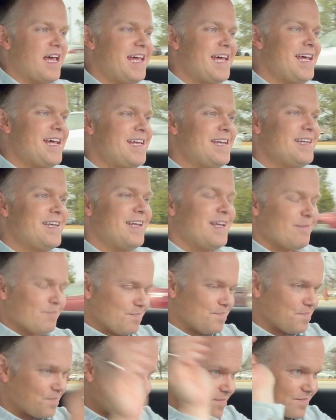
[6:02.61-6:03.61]
and
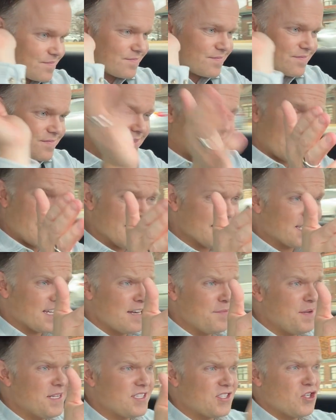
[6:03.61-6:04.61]
it's
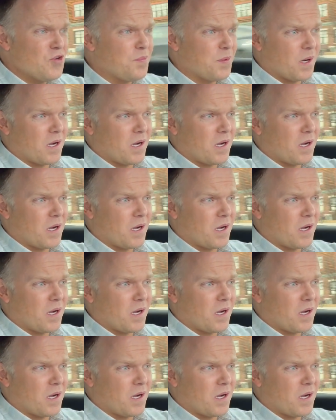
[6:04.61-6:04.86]
going to be super